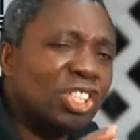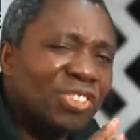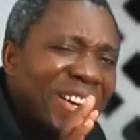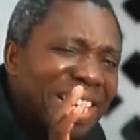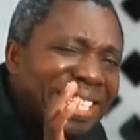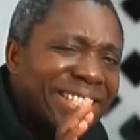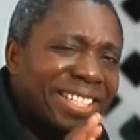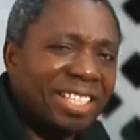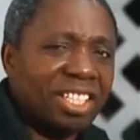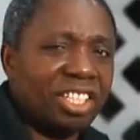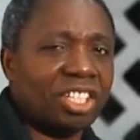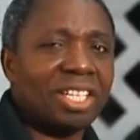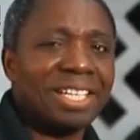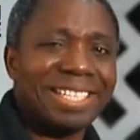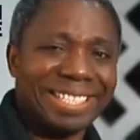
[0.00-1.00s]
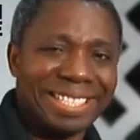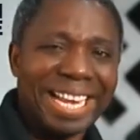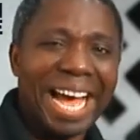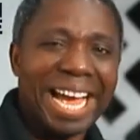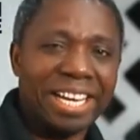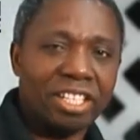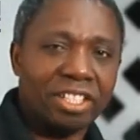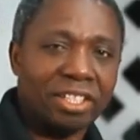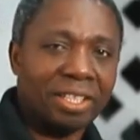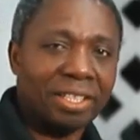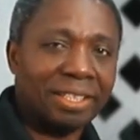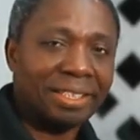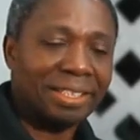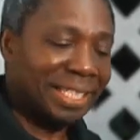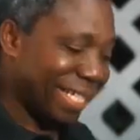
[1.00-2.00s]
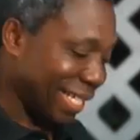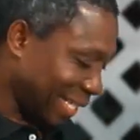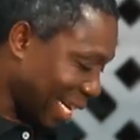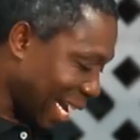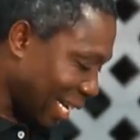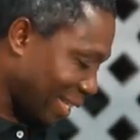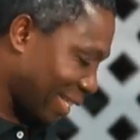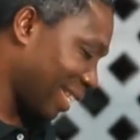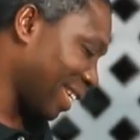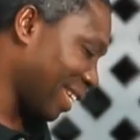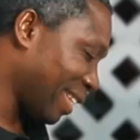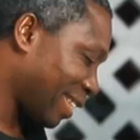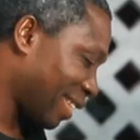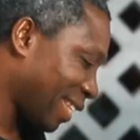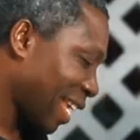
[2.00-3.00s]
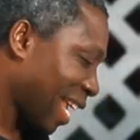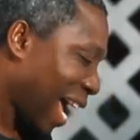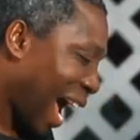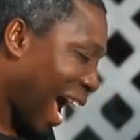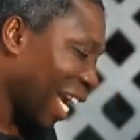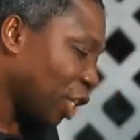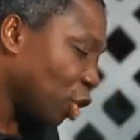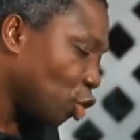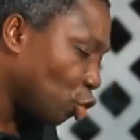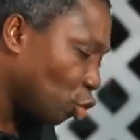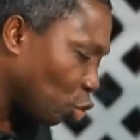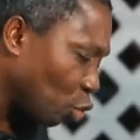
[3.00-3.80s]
20 Seiten. Das ist ein